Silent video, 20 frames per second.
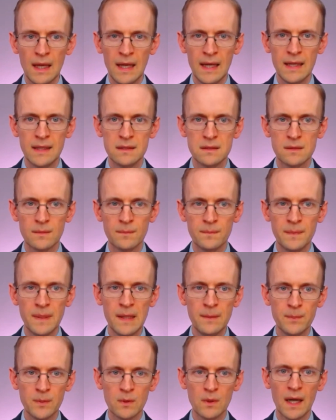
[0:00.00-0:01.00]
And
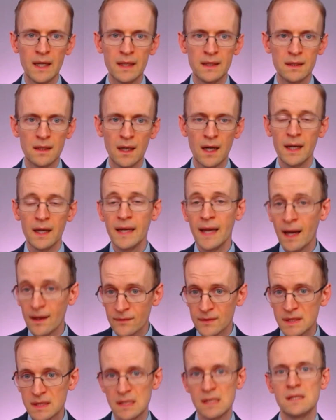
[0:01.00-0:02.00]
people, I
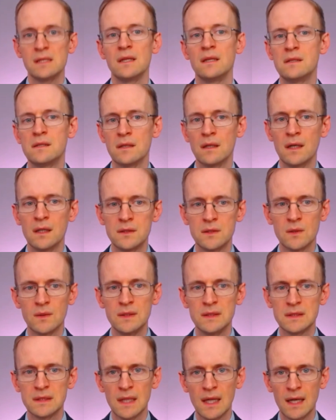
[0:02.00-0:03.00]
have assisted
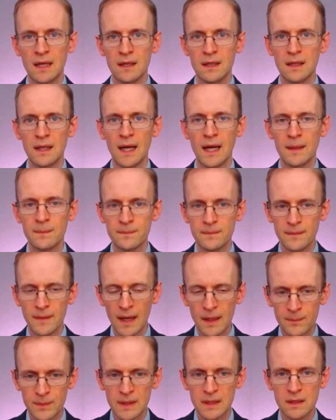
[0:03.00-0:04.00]
joint
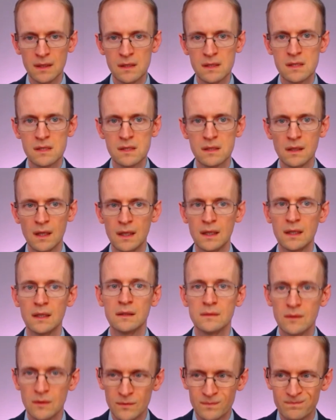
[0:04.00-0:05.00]
applicants
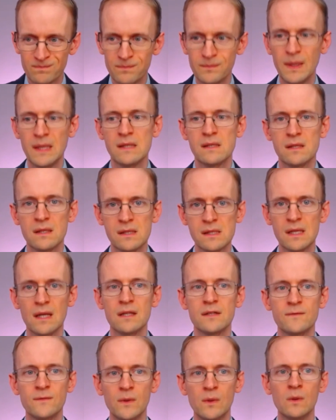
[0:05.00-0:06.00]
who've been
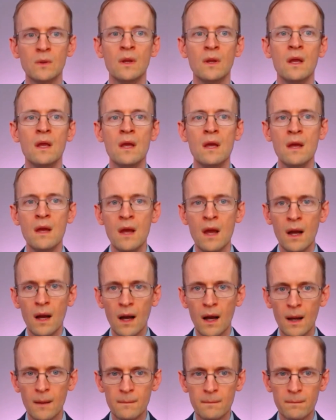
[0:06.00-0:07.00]
successful,
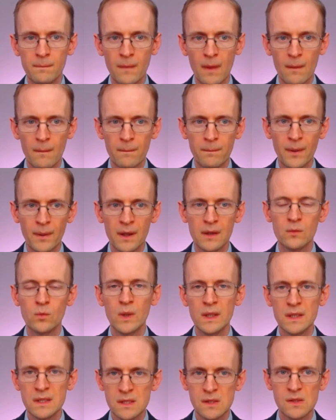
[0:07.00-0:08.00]
but
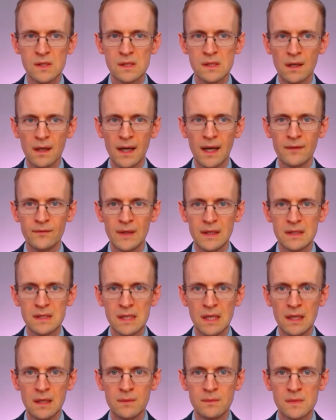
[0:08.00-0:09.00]
once you start having
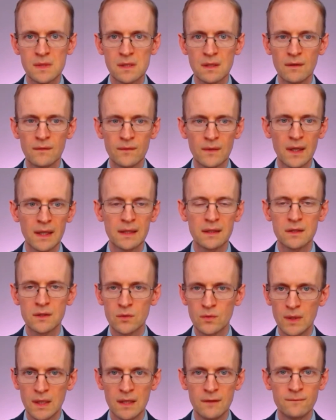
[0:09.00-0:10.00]
teams of like
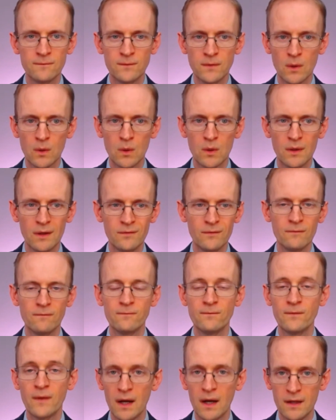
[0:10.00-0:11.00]
3, 4, even
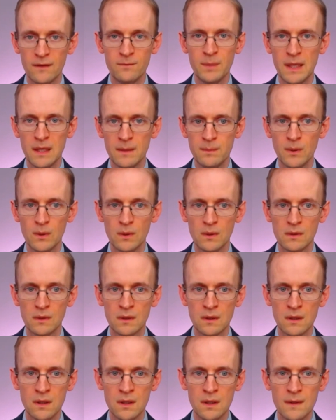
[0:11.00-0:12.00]
5 people,